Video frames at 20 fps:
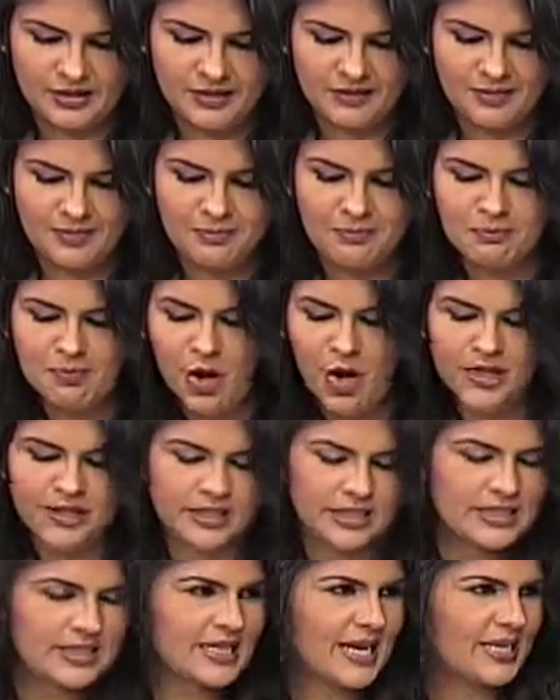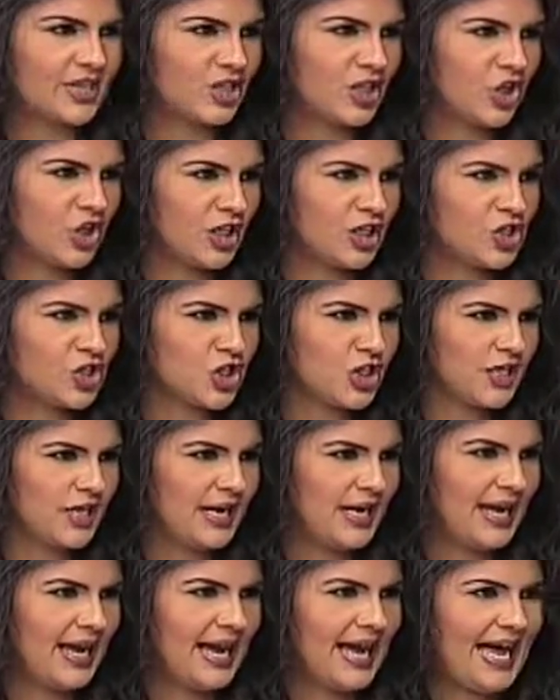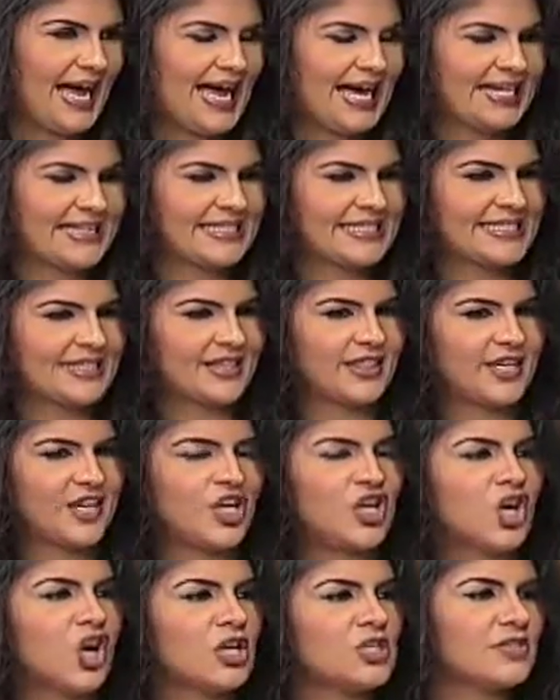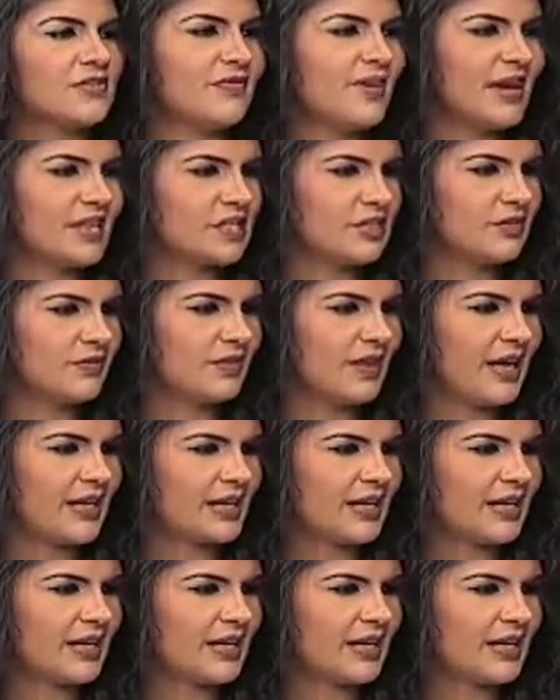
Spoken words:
modern technology and the cost factor of that,